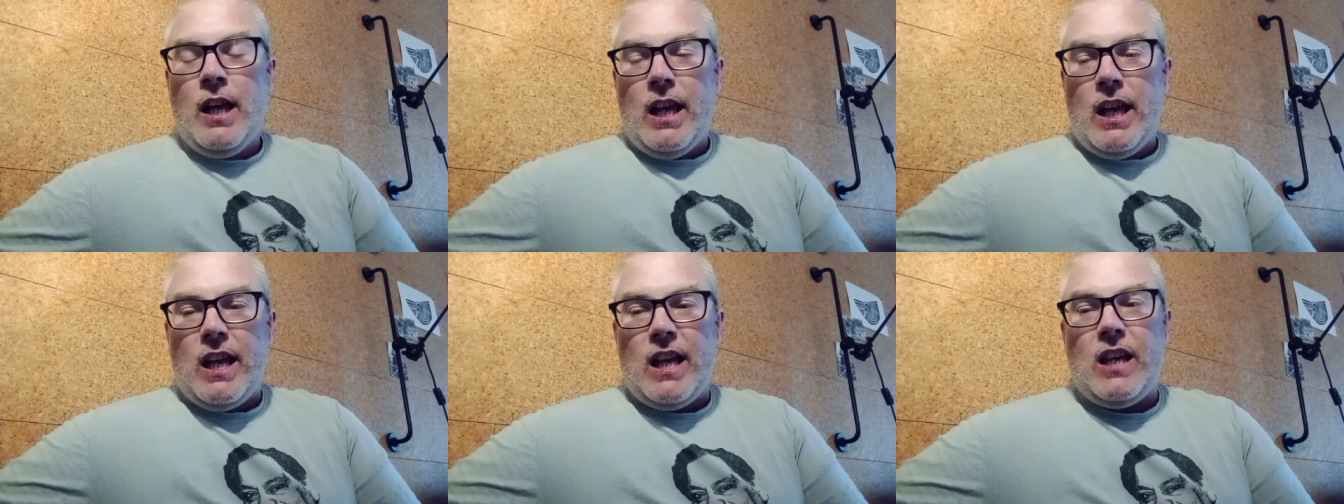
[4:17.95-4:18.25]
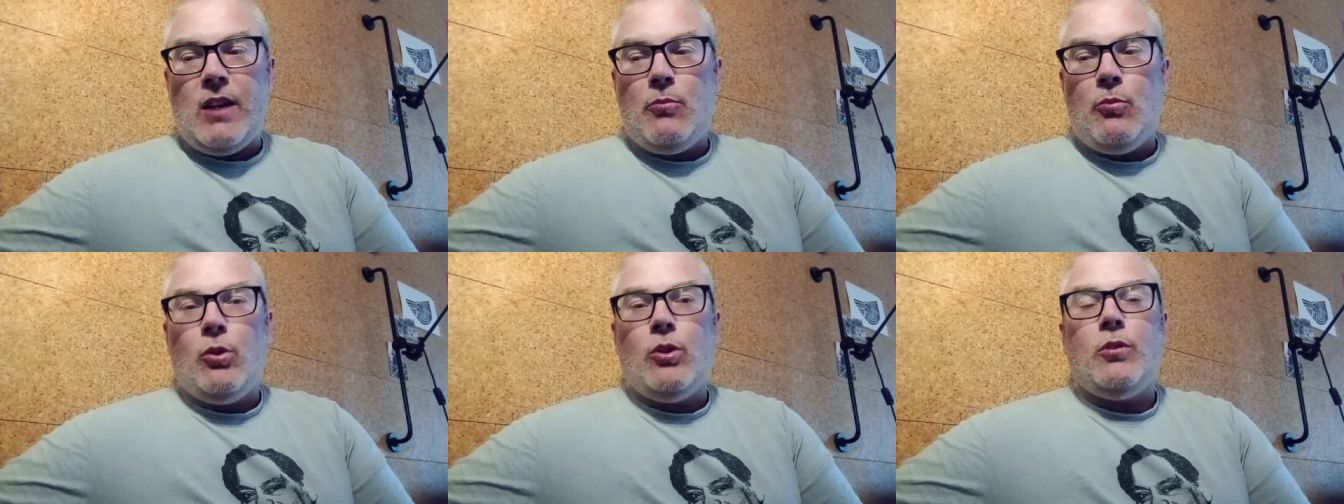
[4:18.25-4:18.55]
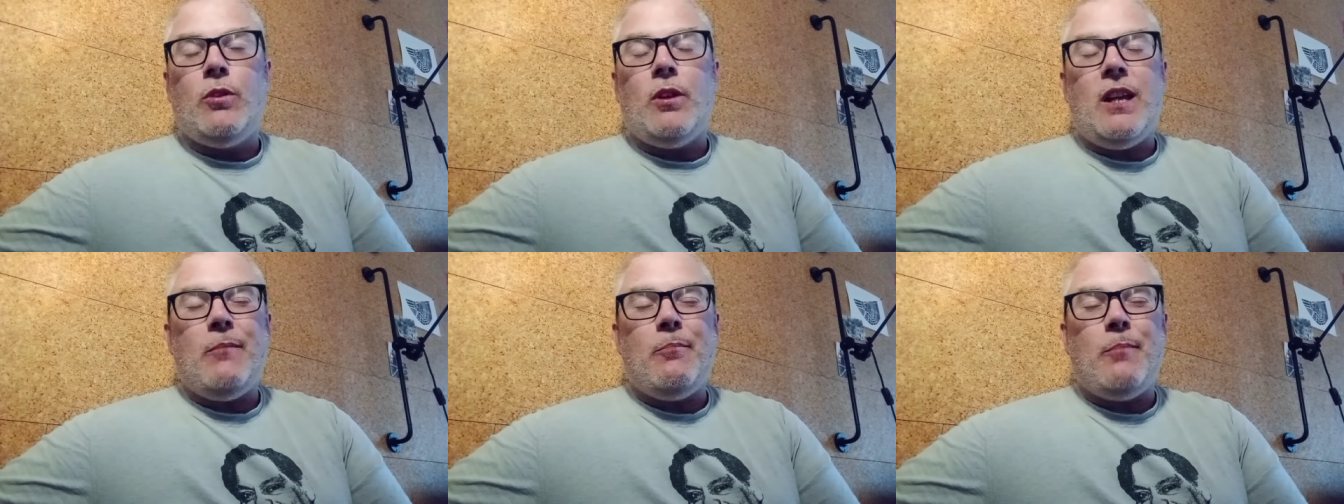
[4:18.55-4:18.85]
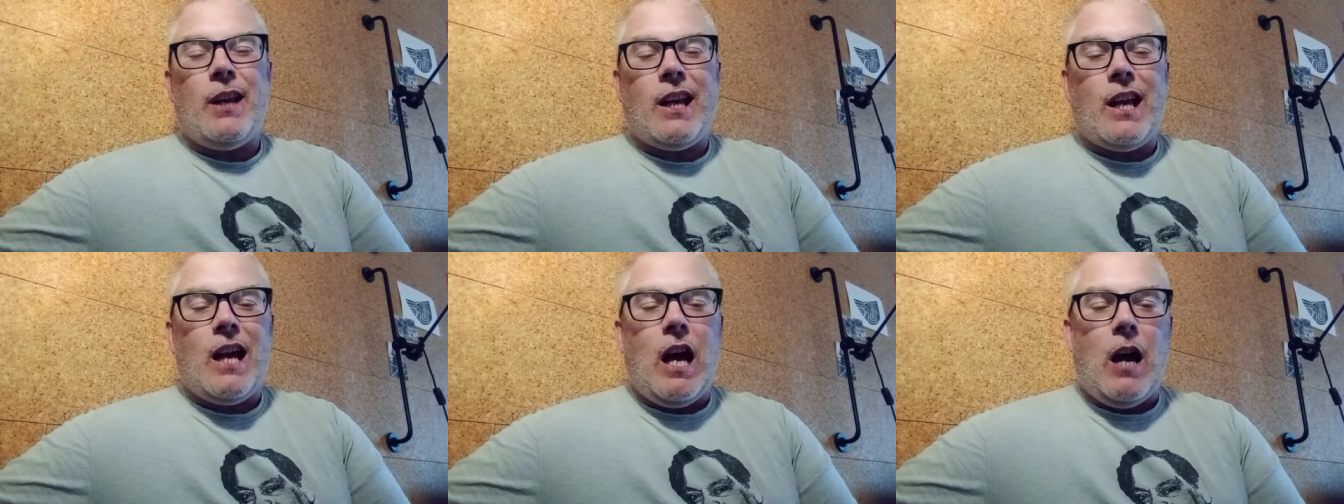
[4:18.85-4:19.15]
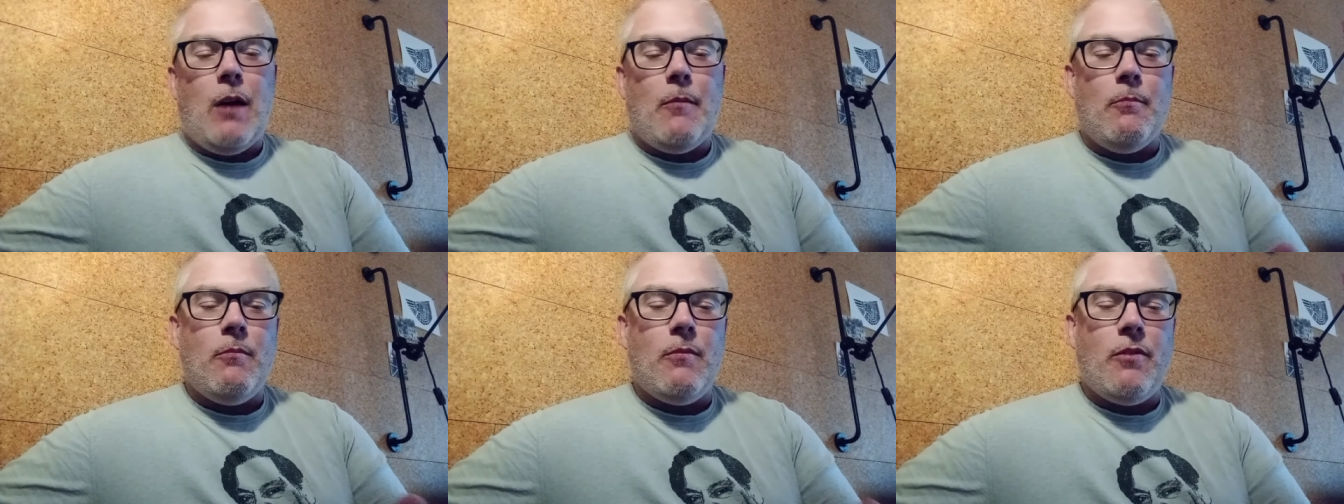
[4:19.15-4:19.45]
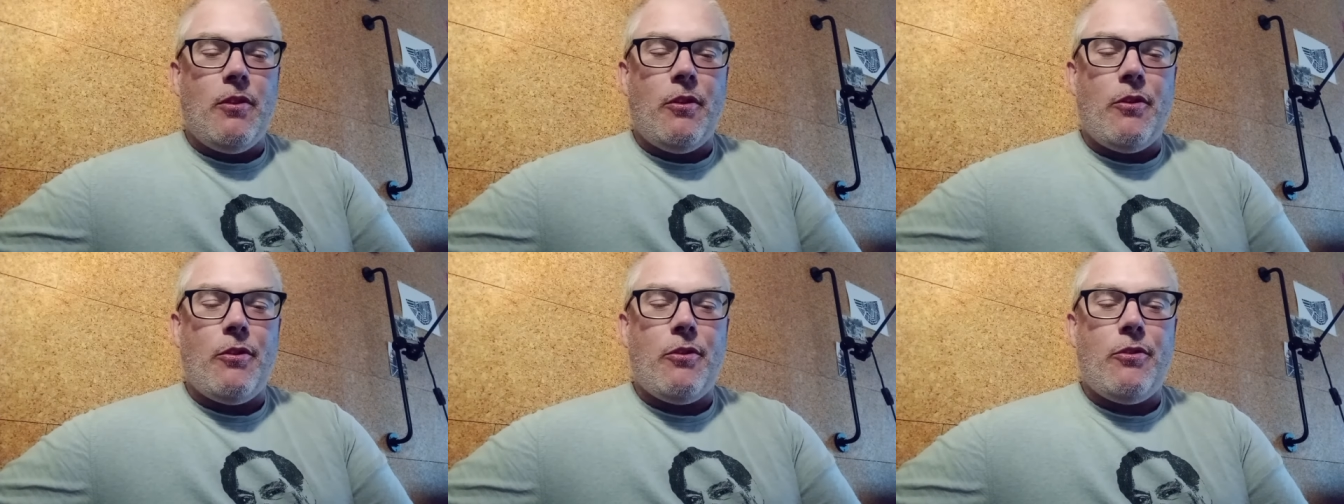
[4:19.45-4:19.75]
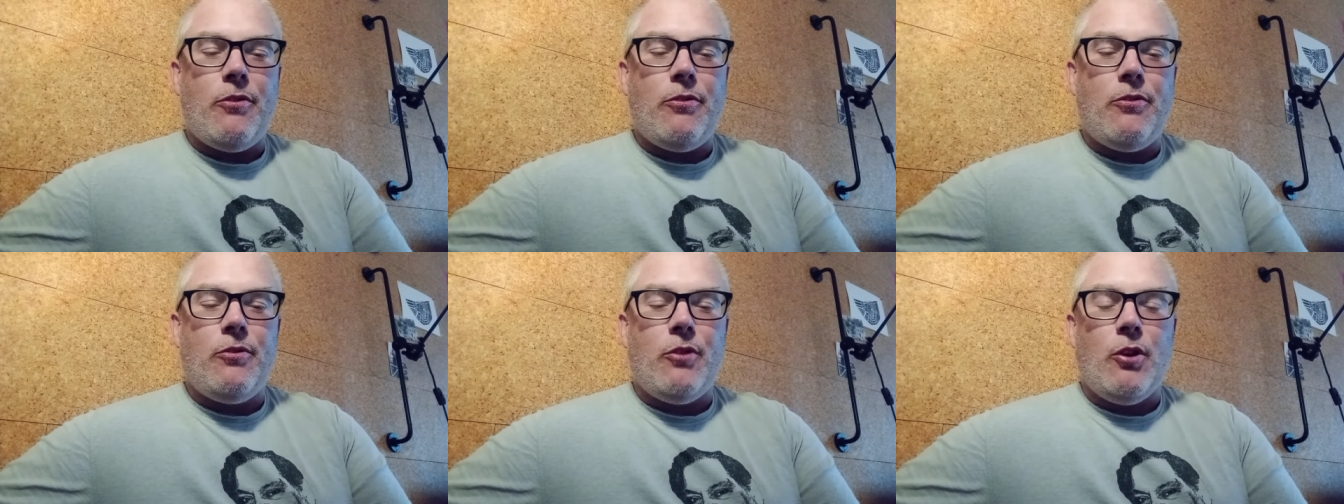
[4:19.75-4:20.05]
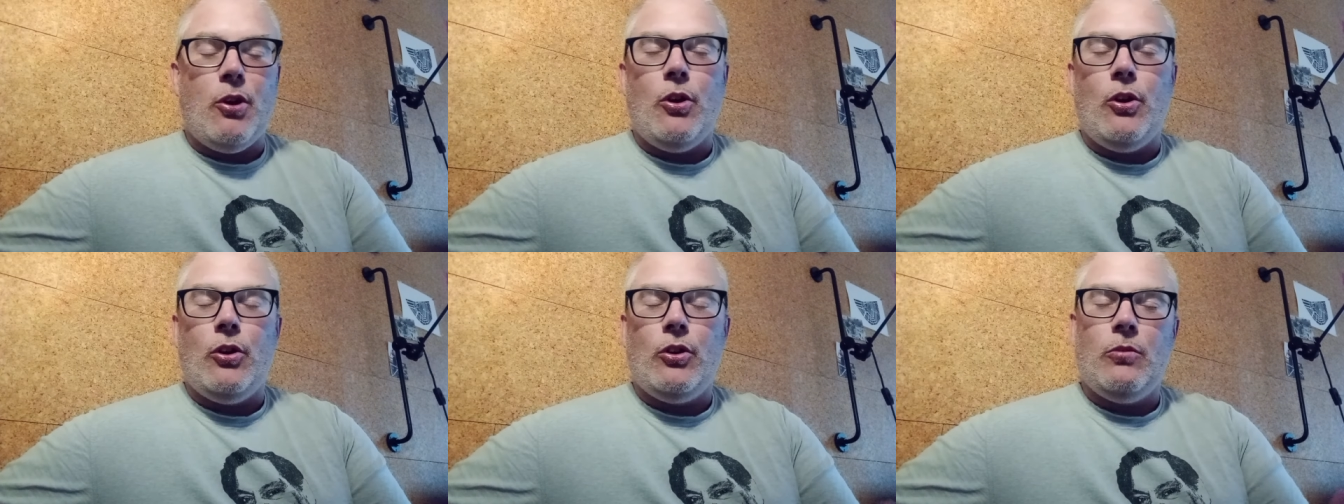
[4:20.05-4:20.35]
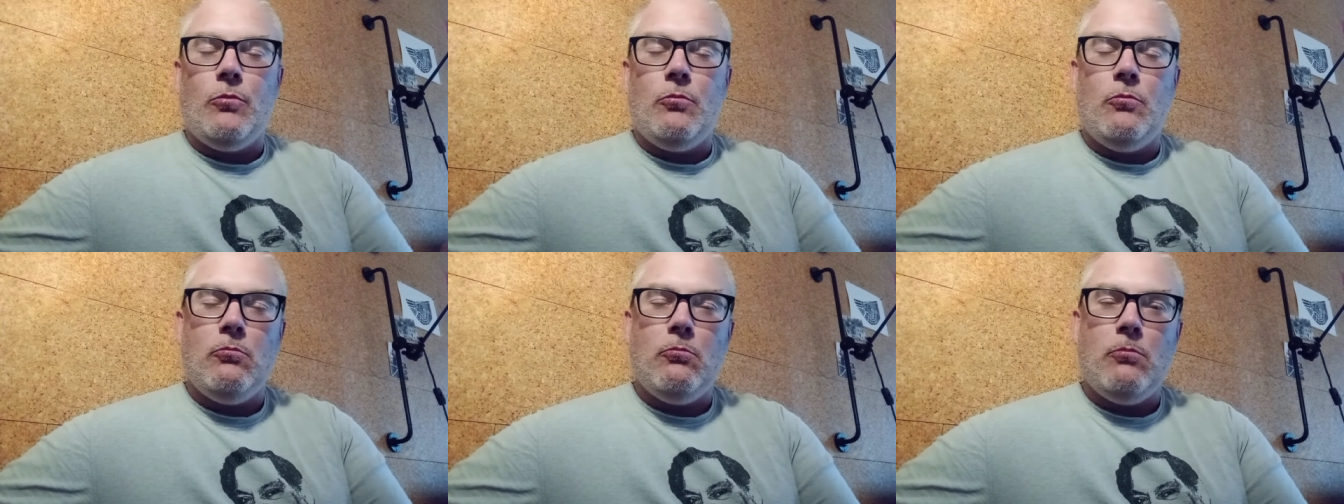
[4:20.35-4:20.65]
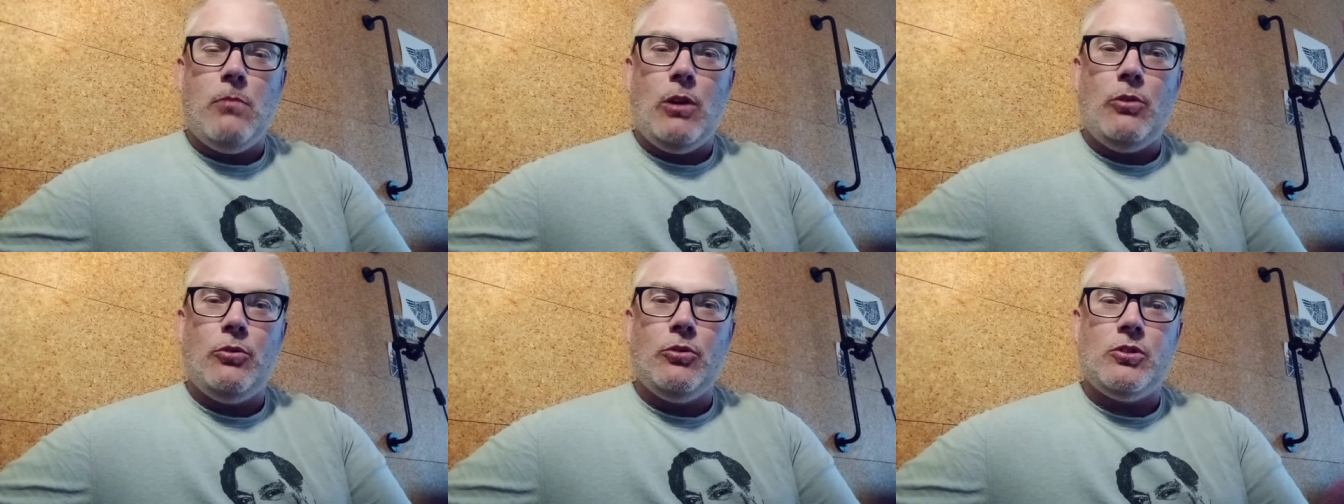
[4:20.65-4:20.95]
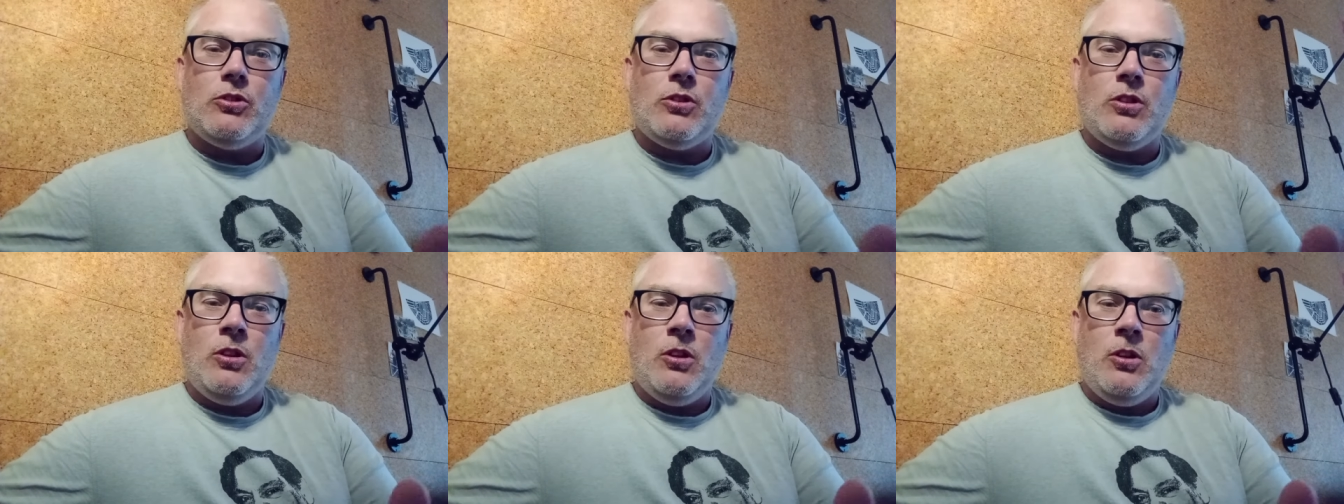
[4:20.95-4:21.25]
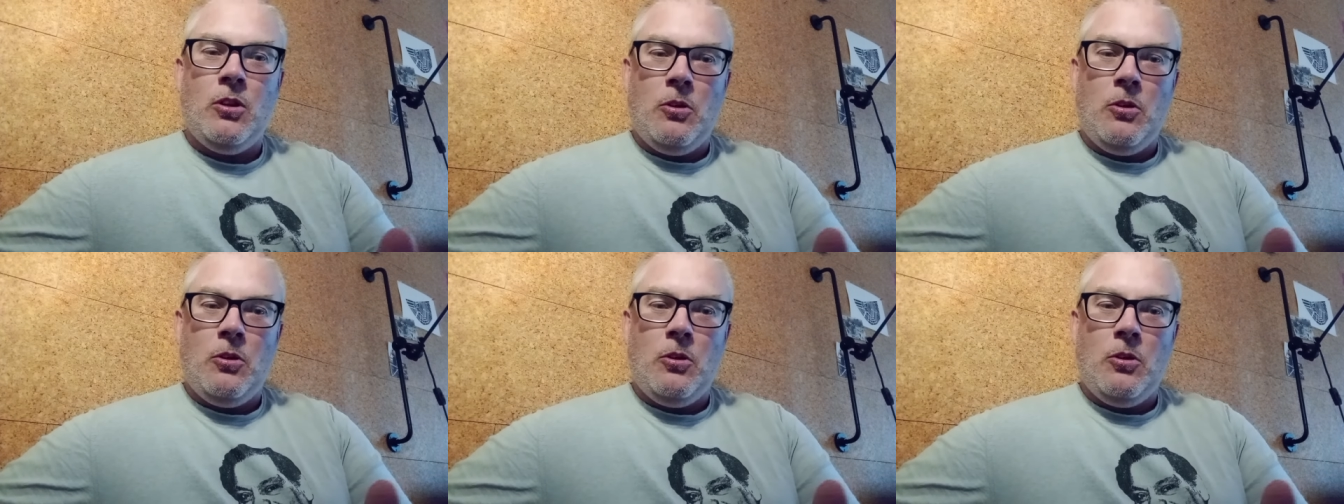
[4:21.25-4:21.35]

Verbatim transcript: he would become the third most